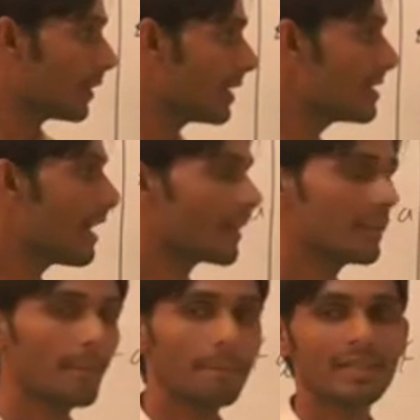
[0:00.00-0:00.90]
These are
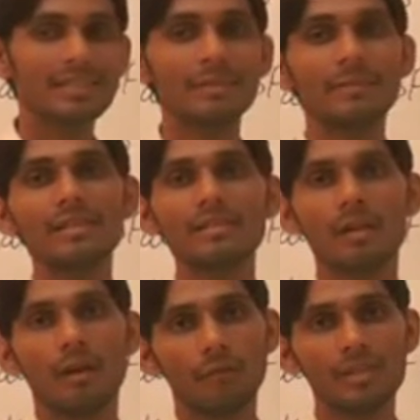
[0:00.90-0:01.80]
the principles
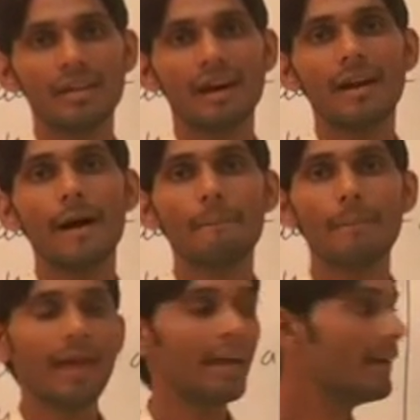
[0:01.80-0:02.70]
which are
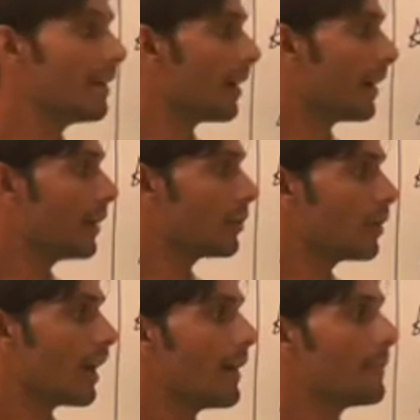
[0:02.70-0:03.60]
applied into
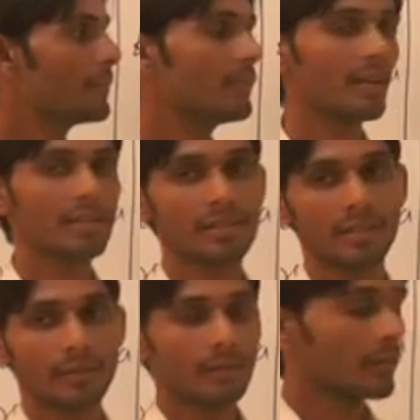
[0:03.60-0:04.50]
the
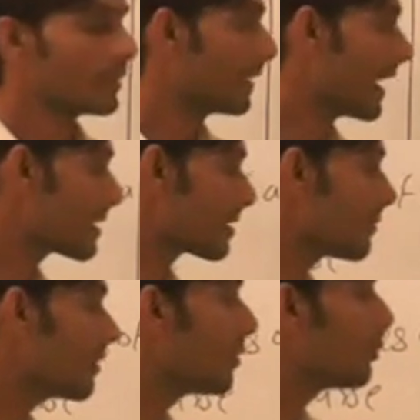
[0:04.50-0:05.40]
nursing. Next we will